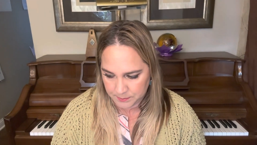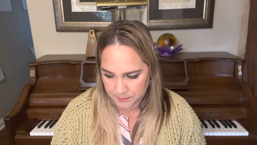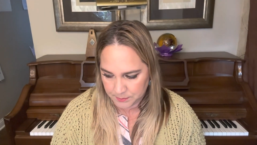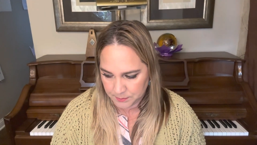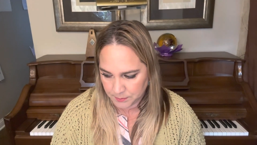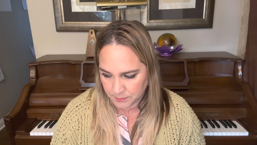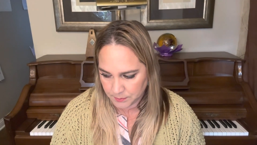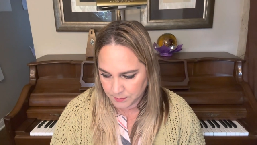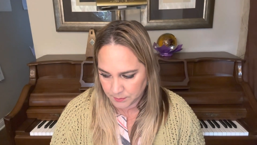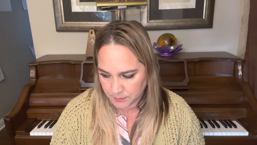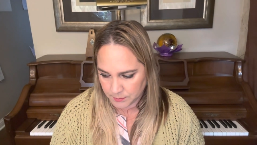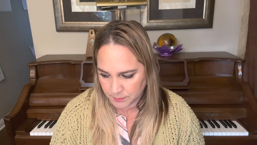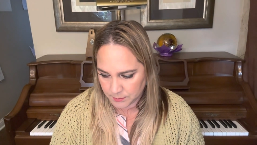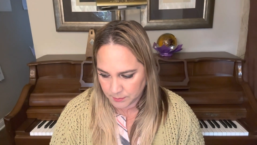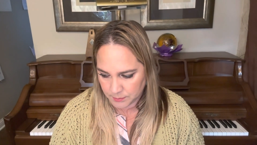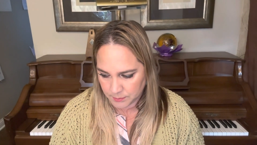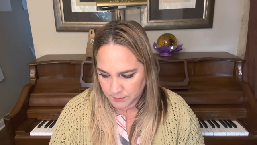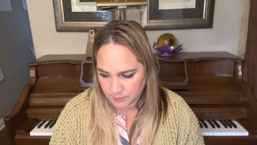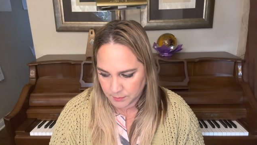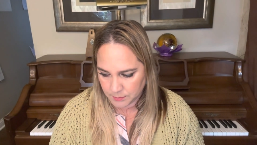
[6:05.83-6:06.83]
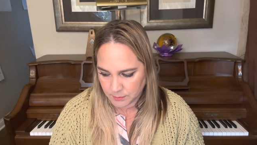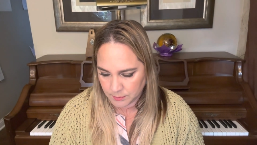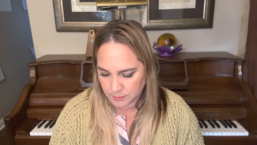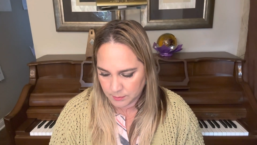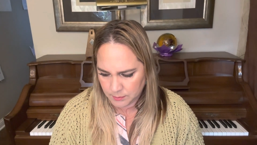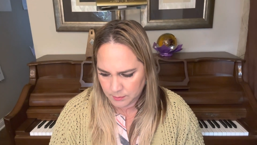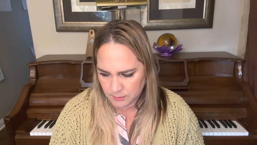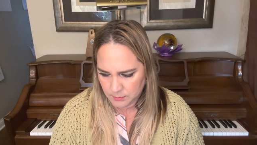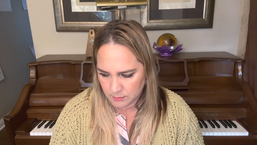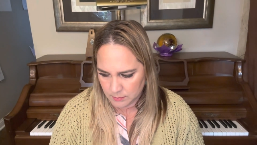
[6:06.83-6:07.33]

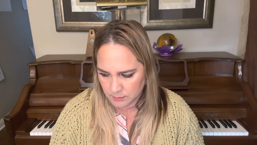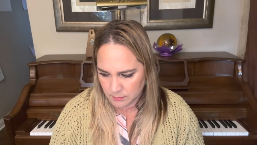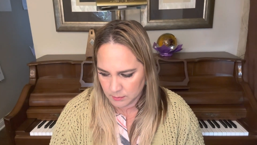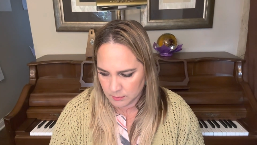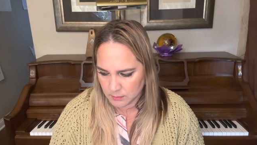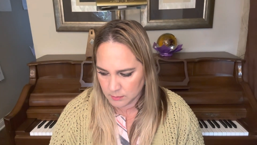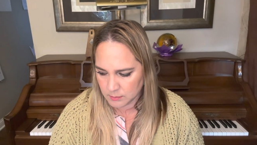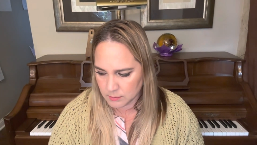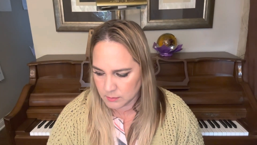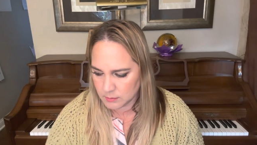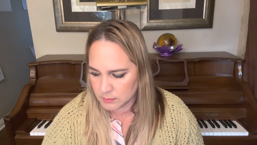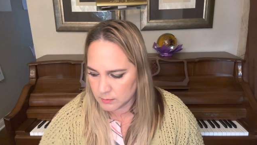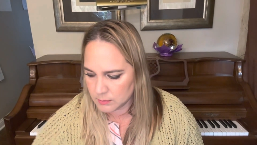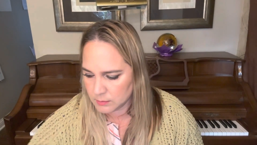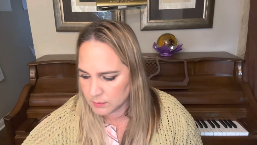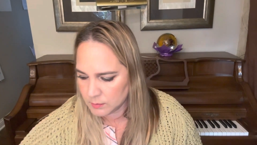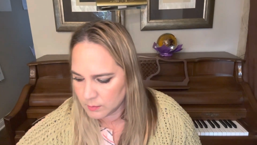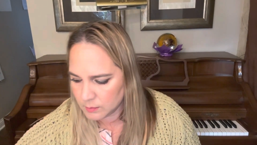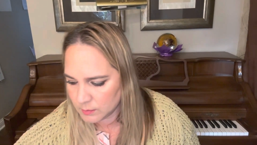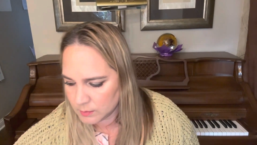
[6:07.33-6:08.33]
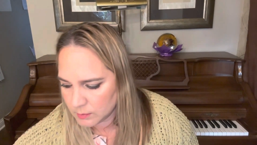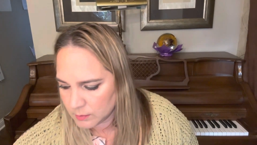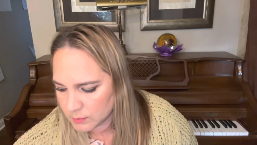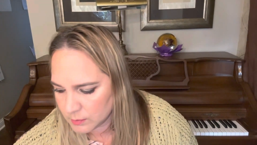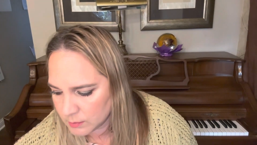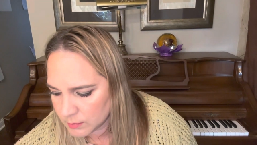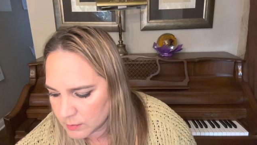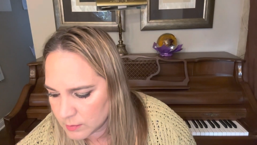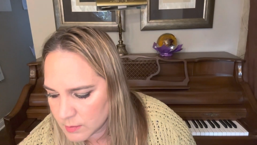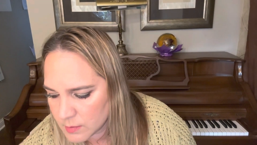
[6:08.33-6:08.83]

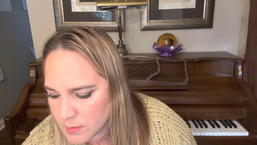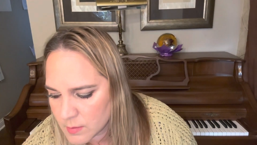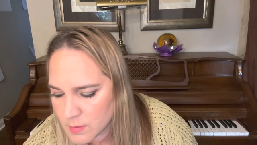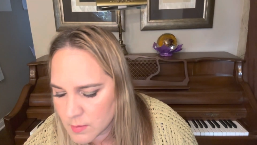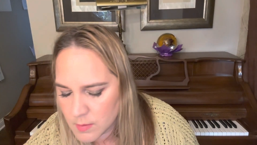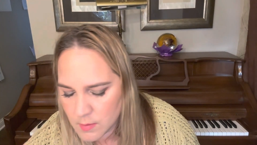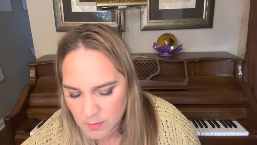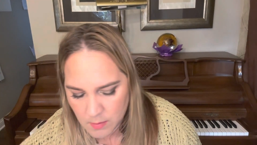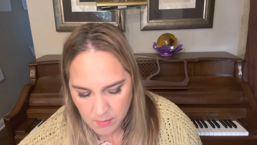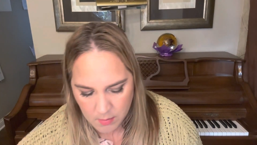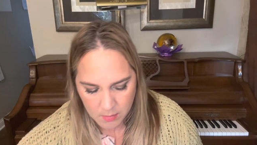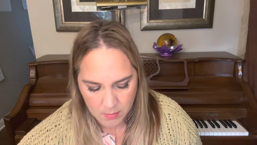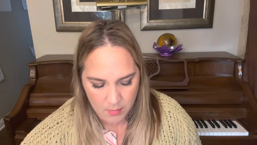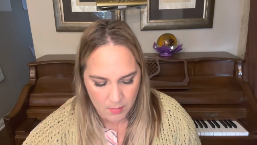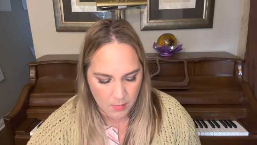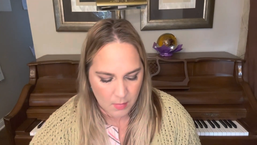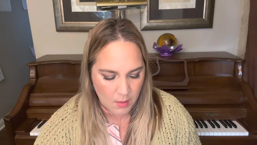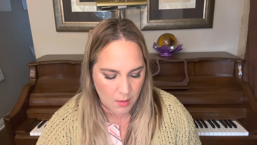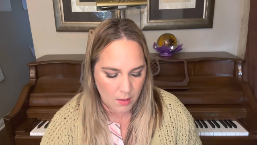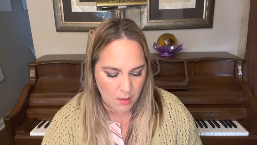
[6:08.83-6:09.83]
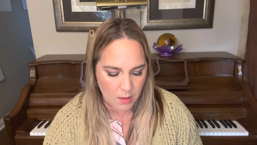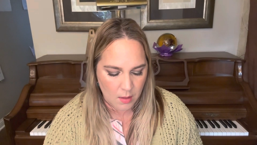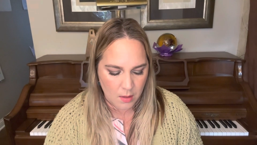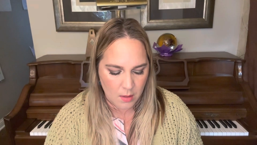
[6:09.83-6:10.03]
(silence)